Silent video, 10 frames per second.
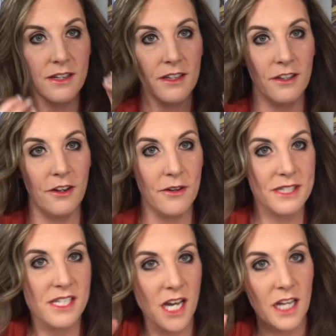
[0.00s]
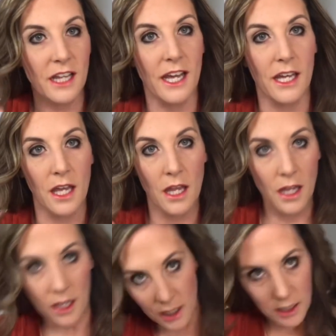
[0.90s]
You know, it's not like
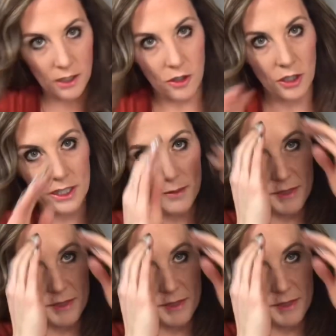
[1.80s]
curling in my